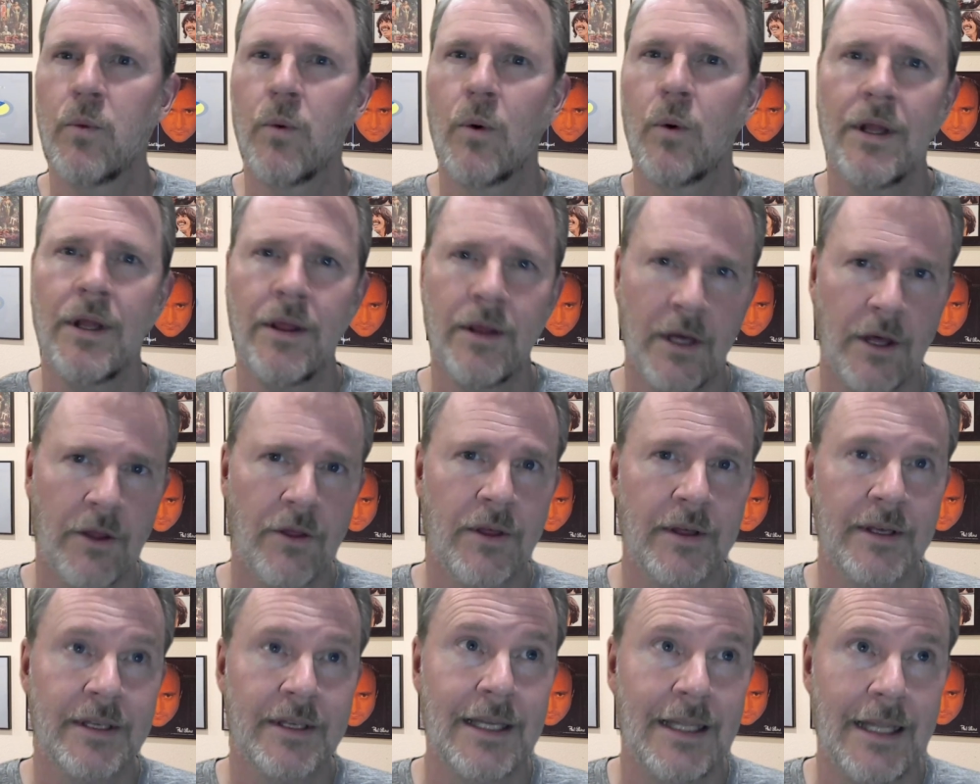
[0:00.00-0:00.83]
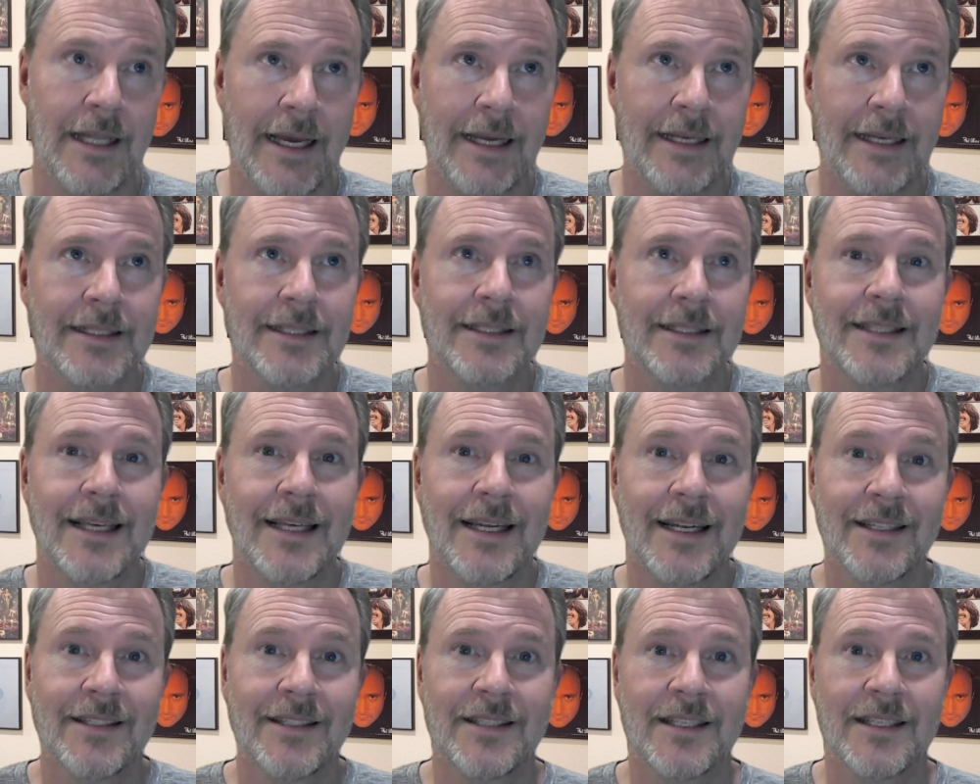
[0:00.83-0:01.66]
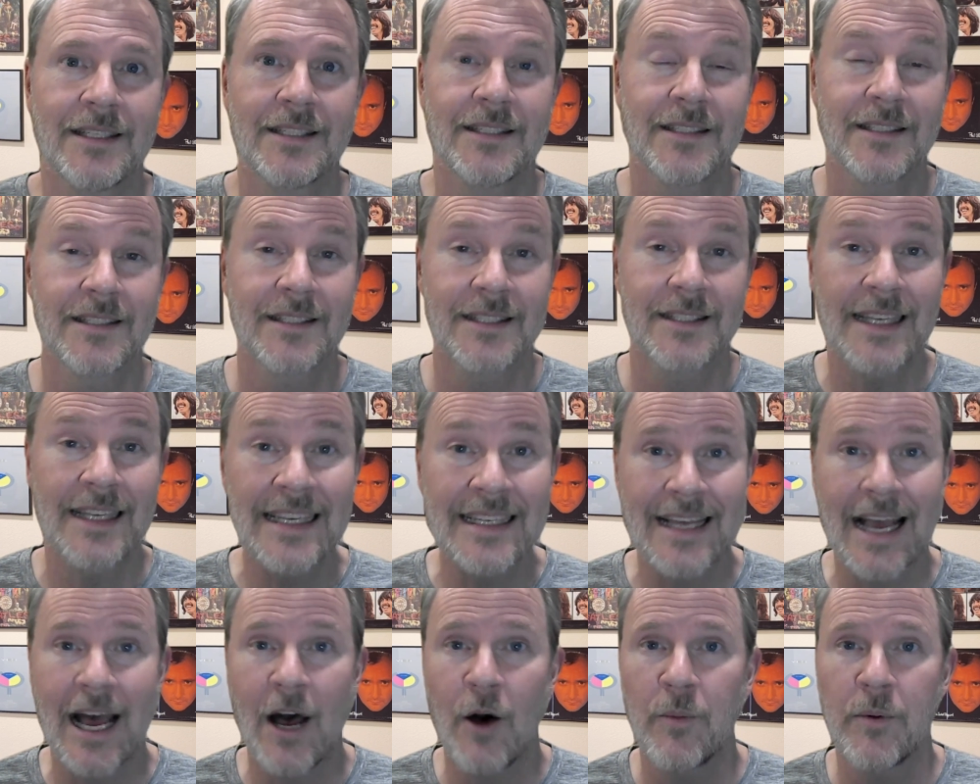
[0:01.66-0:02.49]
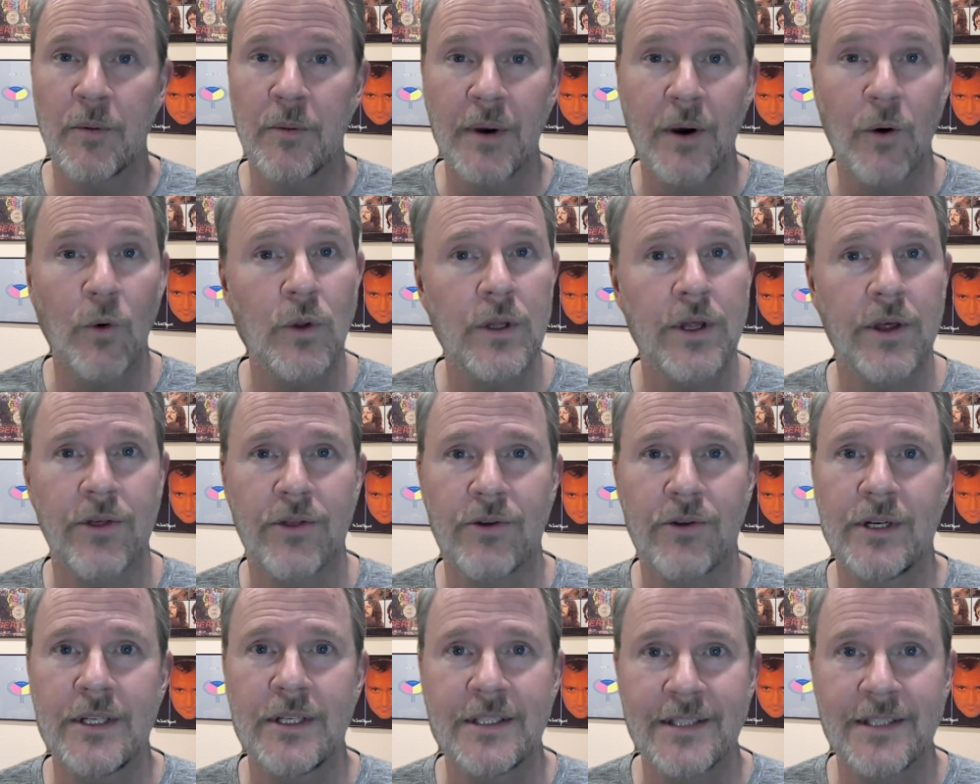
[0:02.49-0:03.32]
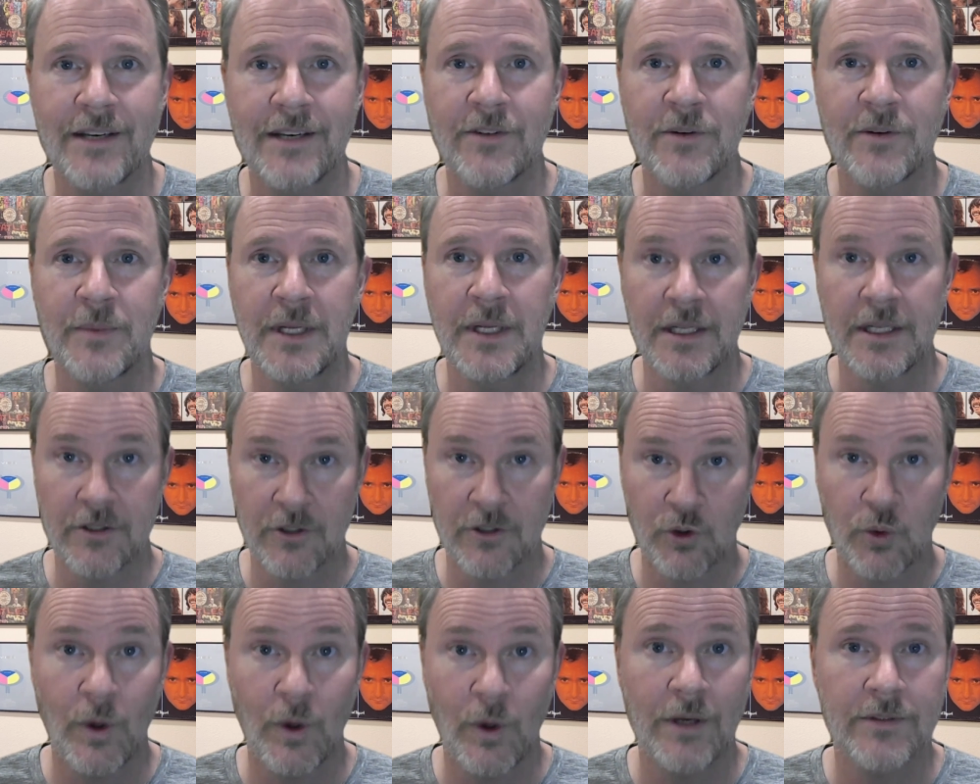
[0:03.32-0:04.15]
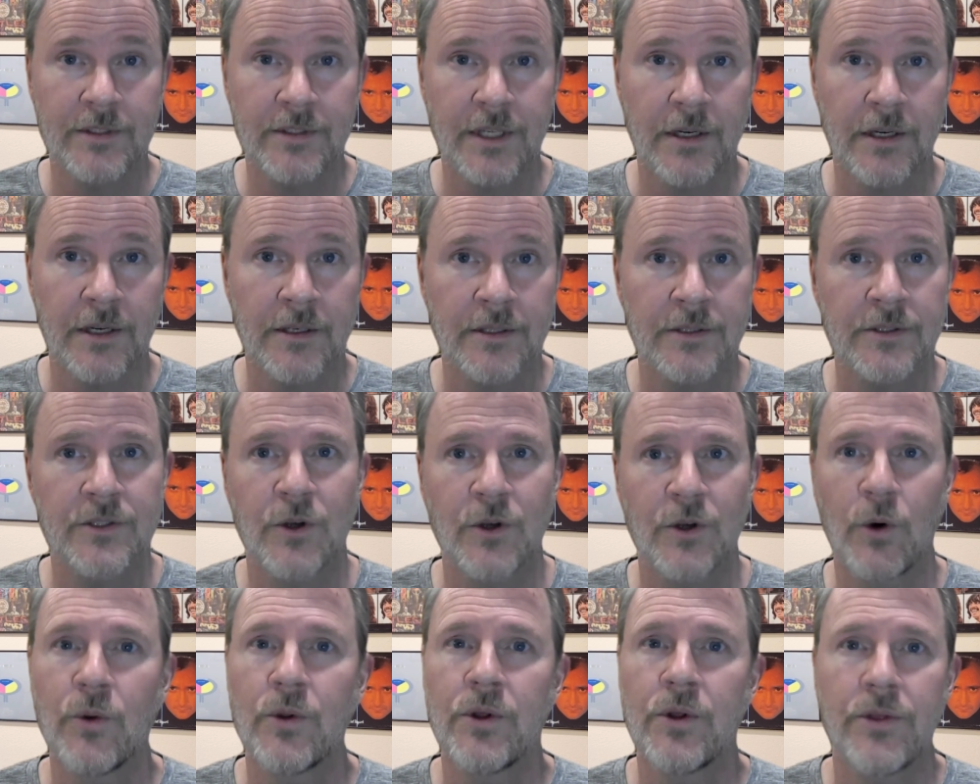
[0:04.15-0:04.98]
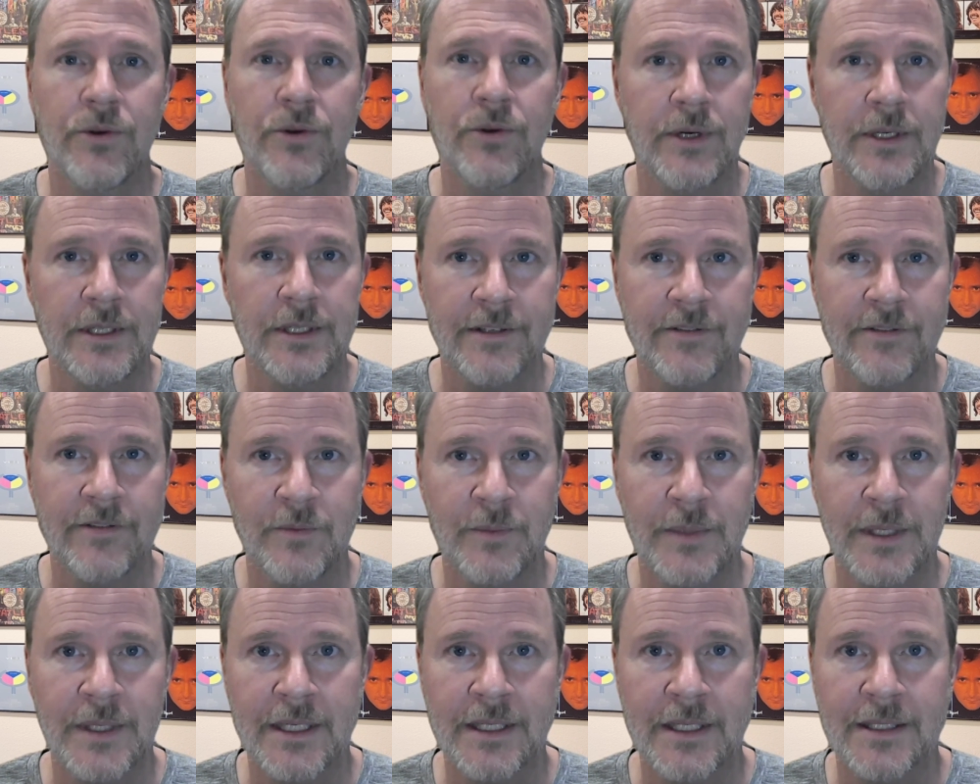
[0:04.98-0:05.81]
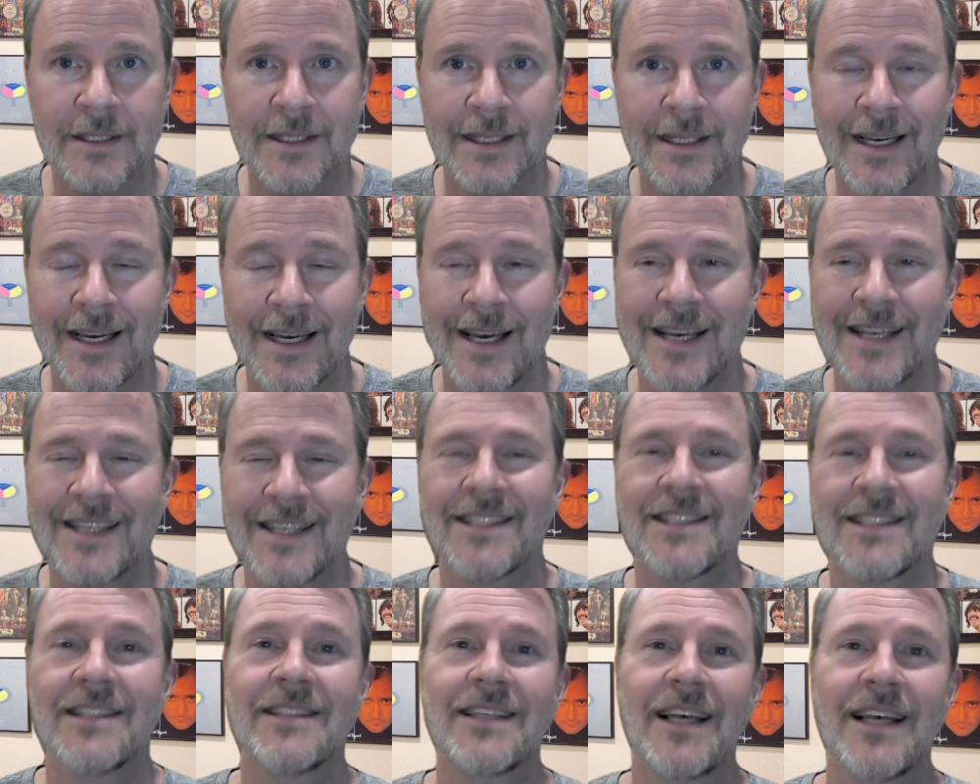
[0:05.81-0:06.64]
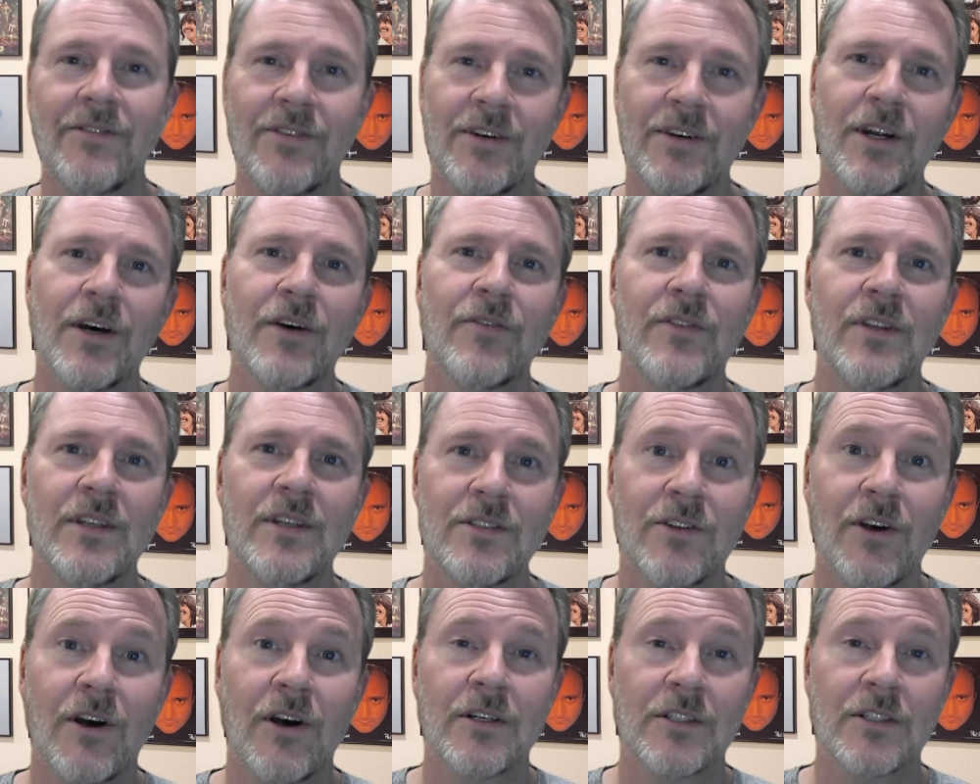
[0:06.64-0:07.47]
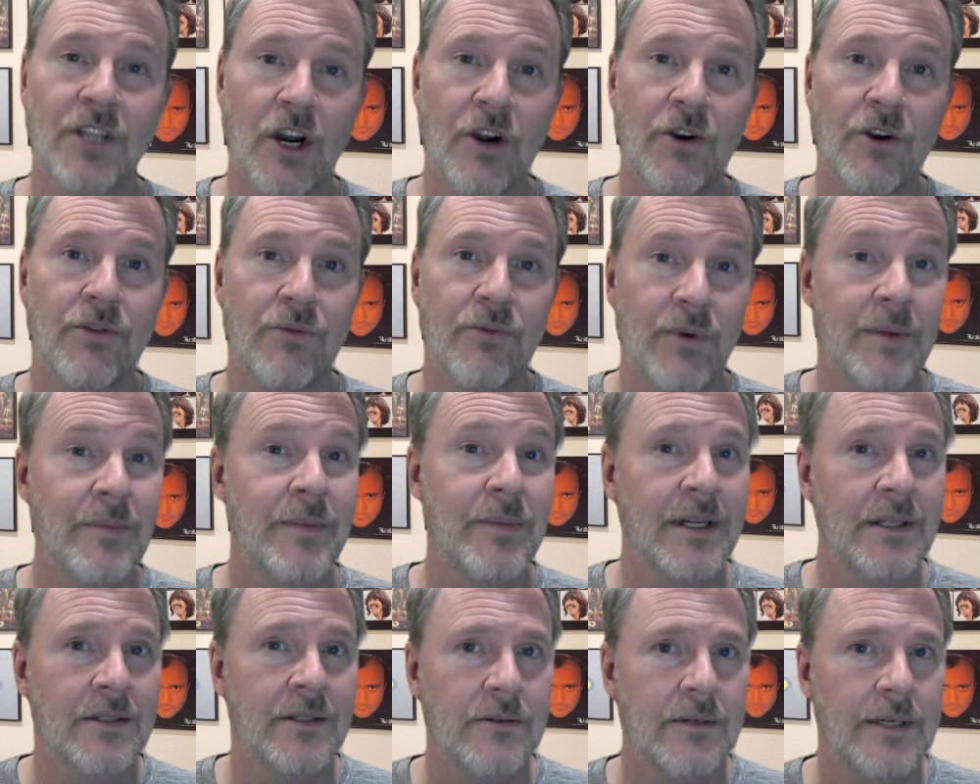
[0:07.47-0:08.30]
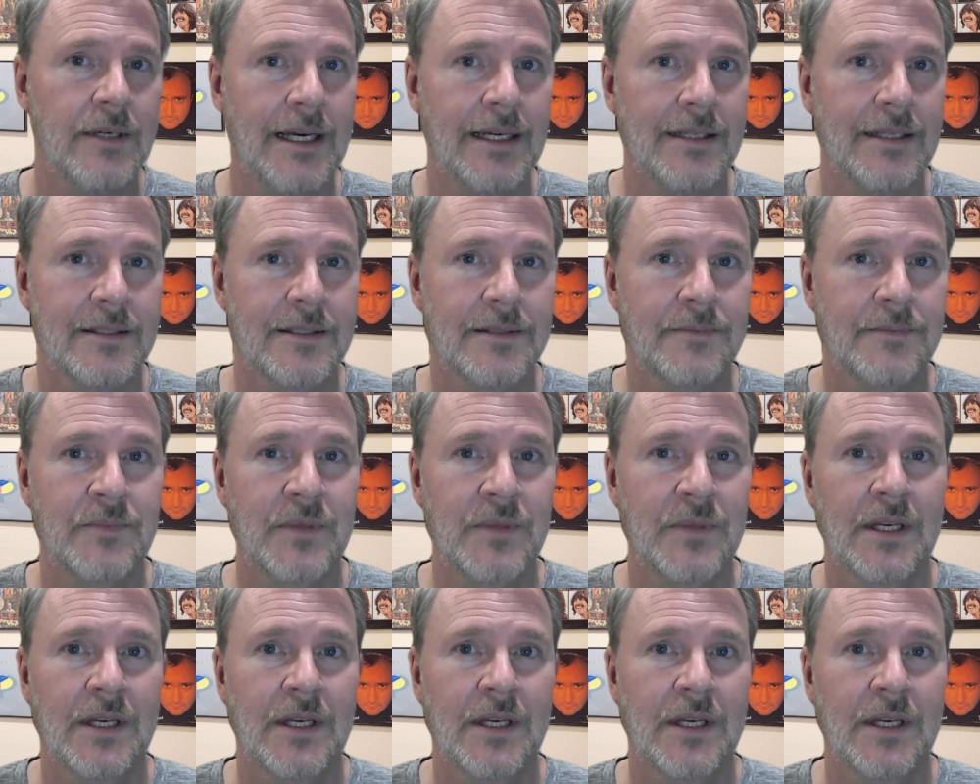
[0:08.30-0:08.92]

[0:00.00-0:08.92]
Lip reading: of the other things I liked is that it's a succinct album, only 37 minutes, 12 songs, only 37 minutes. 7 of the songs are 3 minutes or less.